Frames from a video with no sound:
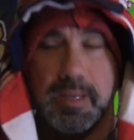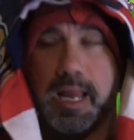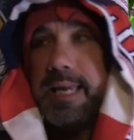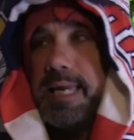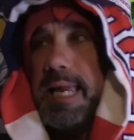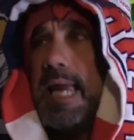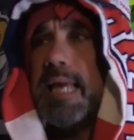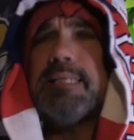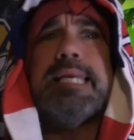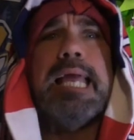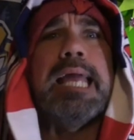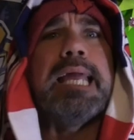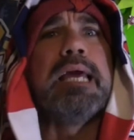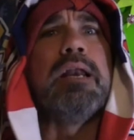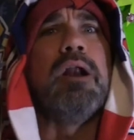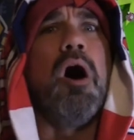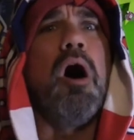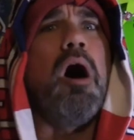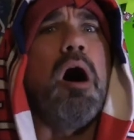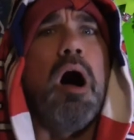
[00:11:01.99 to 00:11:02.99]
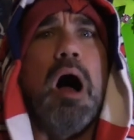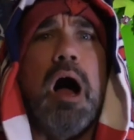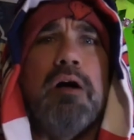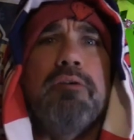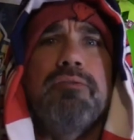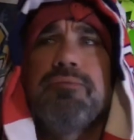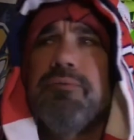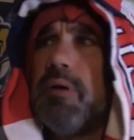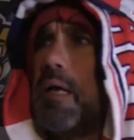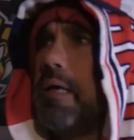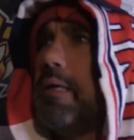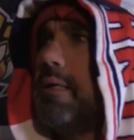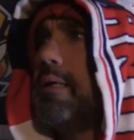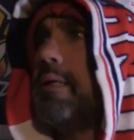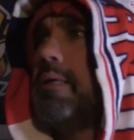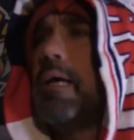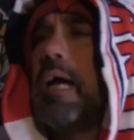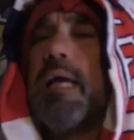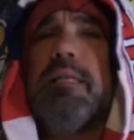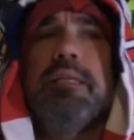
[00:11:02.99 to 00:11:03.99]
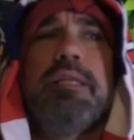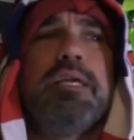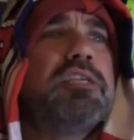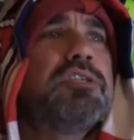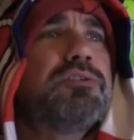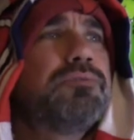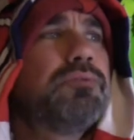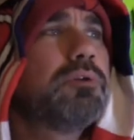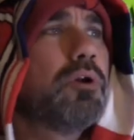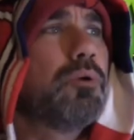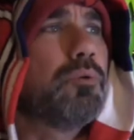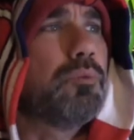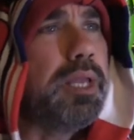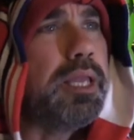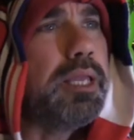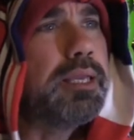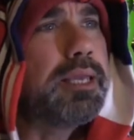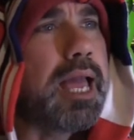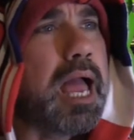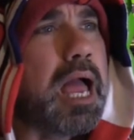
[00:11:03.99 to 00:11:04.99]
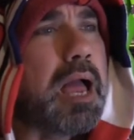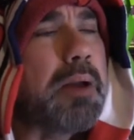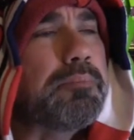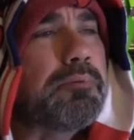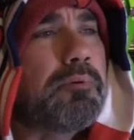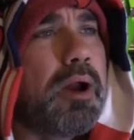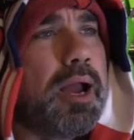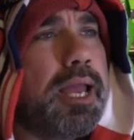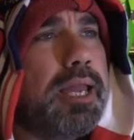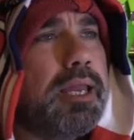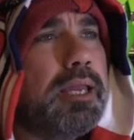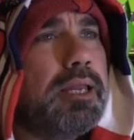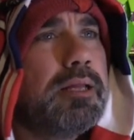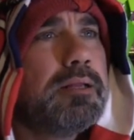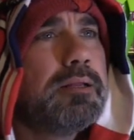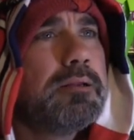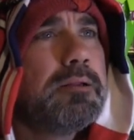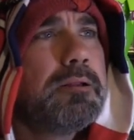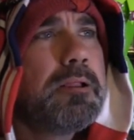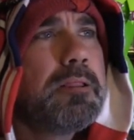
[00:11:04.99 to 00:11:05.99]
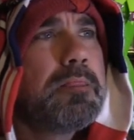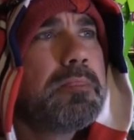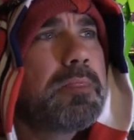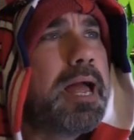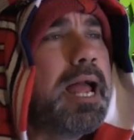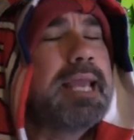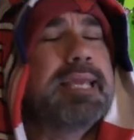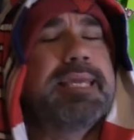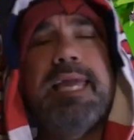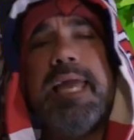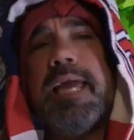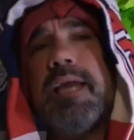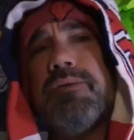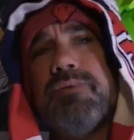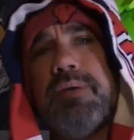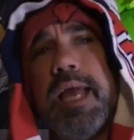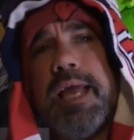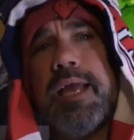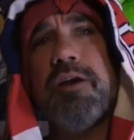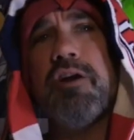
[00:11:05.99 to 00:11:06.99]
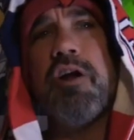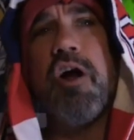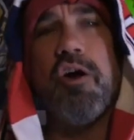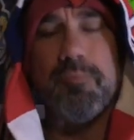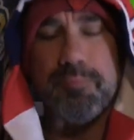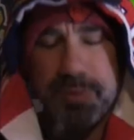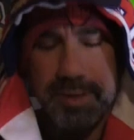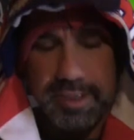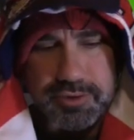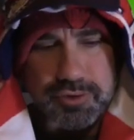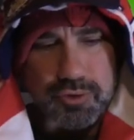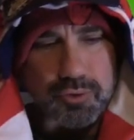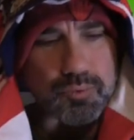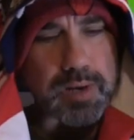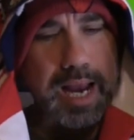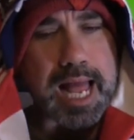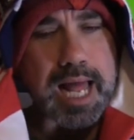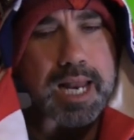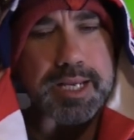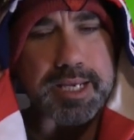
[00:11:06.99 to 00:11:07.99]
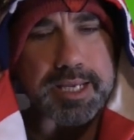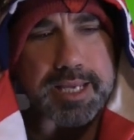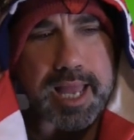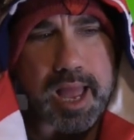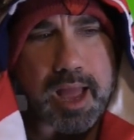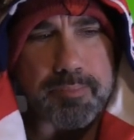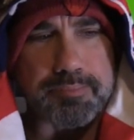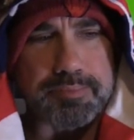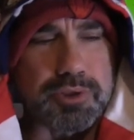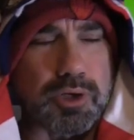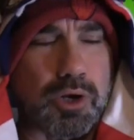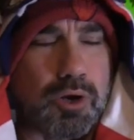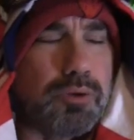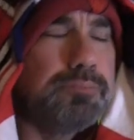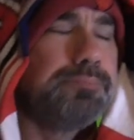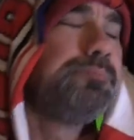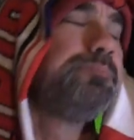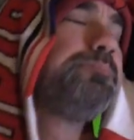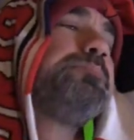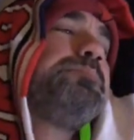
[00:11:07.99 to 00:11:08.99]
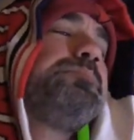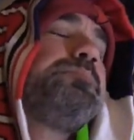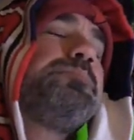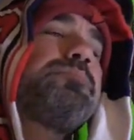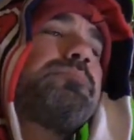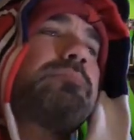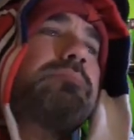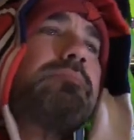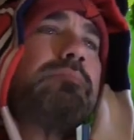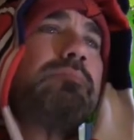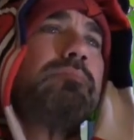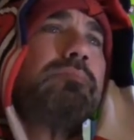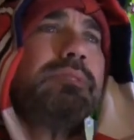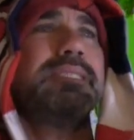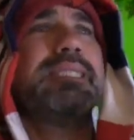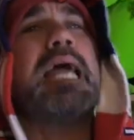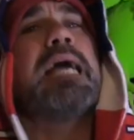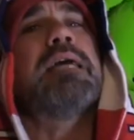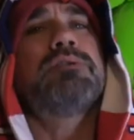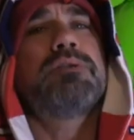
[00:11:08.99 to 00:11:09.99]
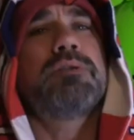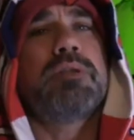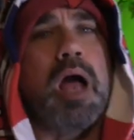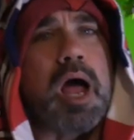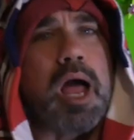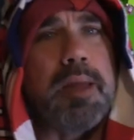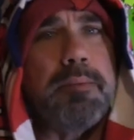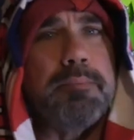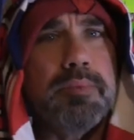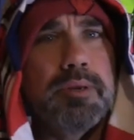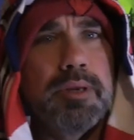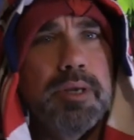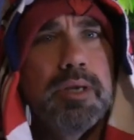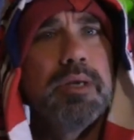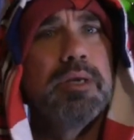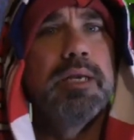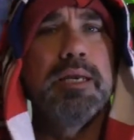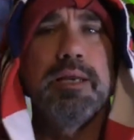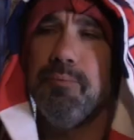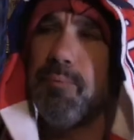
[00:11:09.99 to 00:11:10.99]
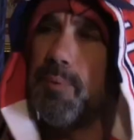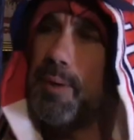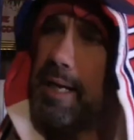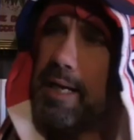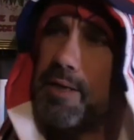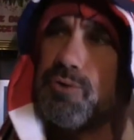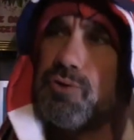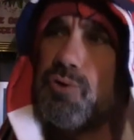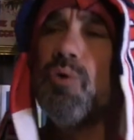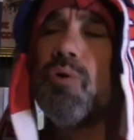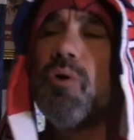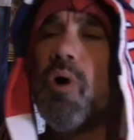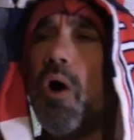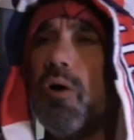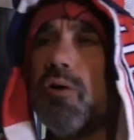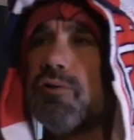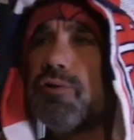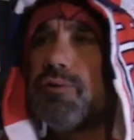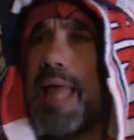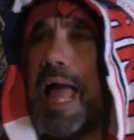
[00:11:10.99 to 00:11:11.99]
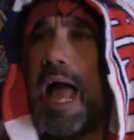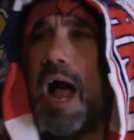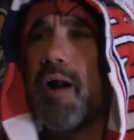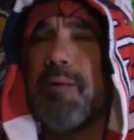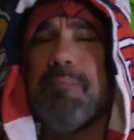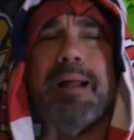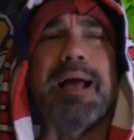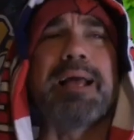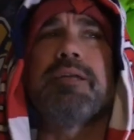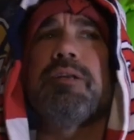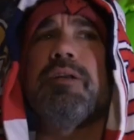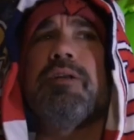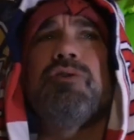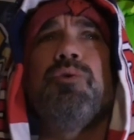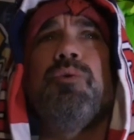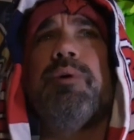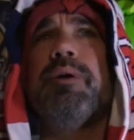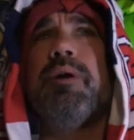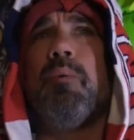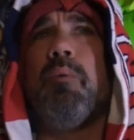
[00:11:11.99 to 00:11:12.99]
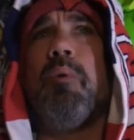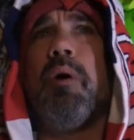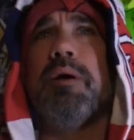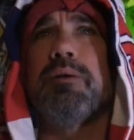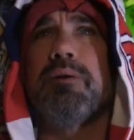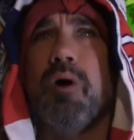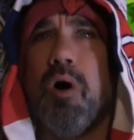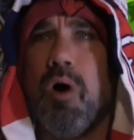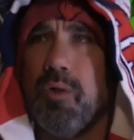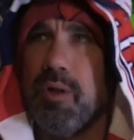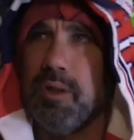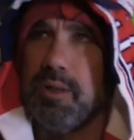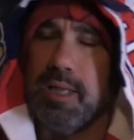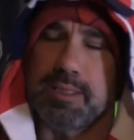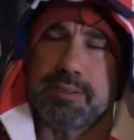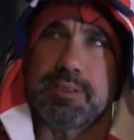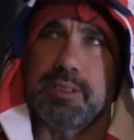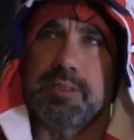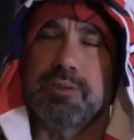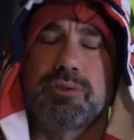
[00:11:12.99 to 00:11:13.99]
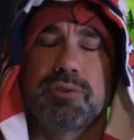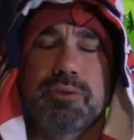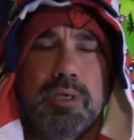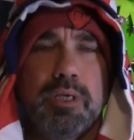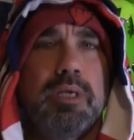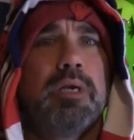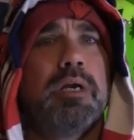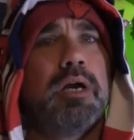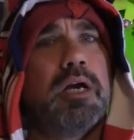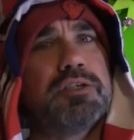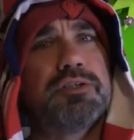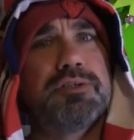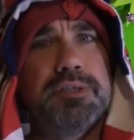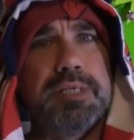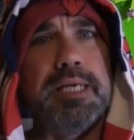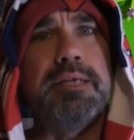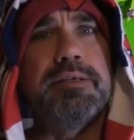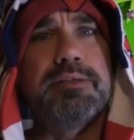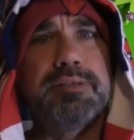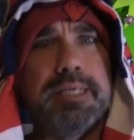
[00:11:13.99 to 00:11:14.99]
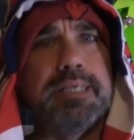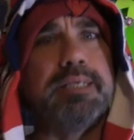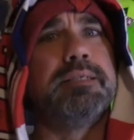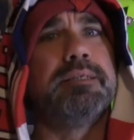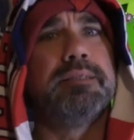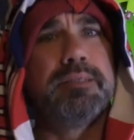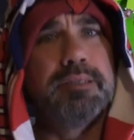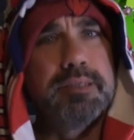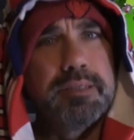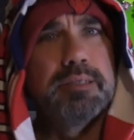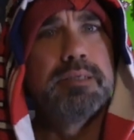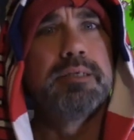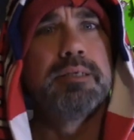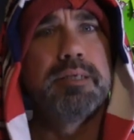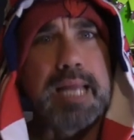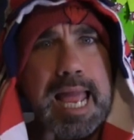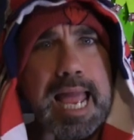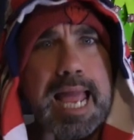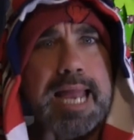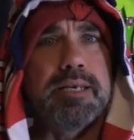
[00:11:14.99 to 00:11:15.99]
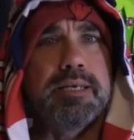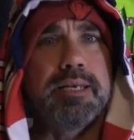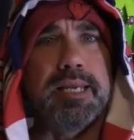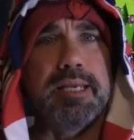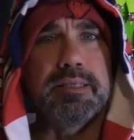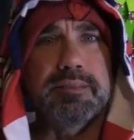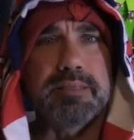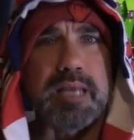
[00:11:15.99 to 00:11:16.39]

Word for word: I can't take it off, at least for the recap, right? I can't take it off, but it's a rally cap. So next time, if we get 2 goals down, I'm not going to do it at 1 goal unless it's a season-ending